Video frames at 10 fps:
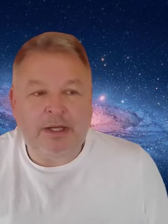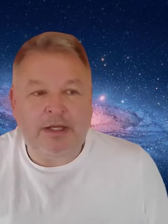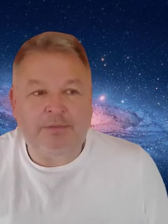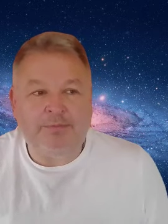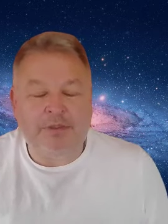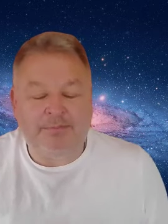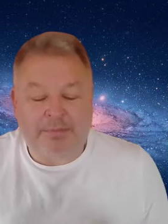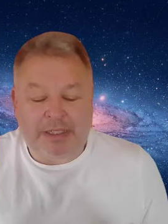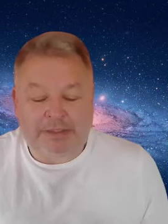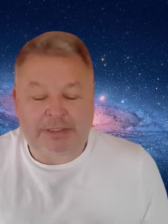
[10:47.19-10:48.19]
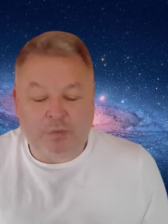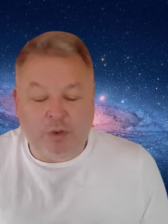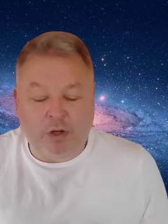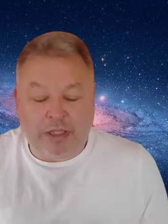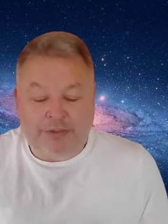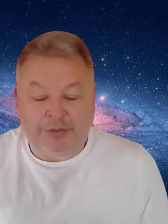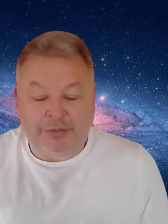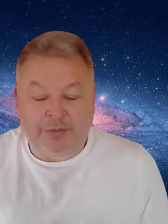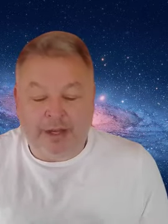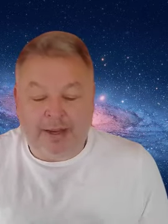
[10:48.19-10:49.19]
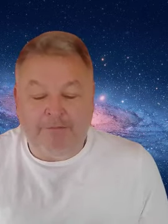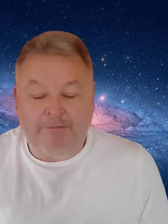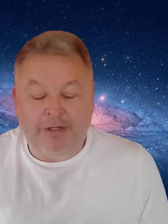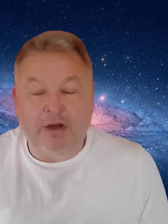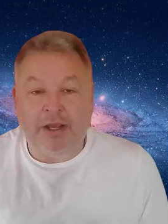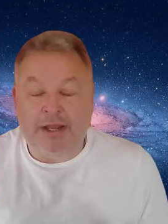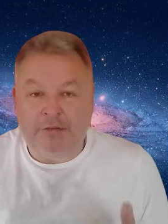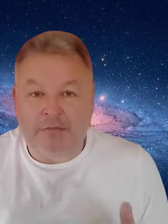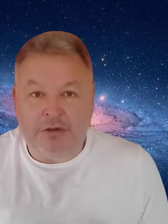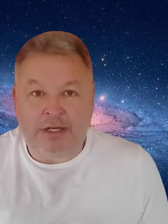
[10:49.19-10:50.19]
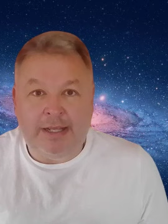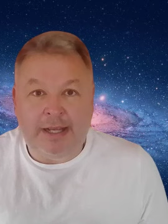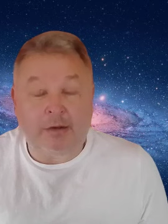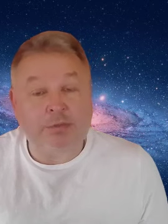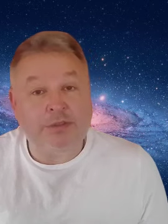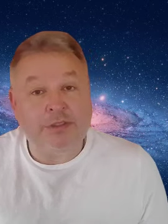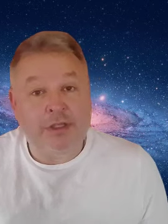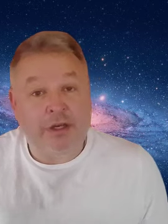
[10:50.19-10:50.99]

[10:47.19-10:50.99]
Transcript: But basically, what I do every night, and it really helps,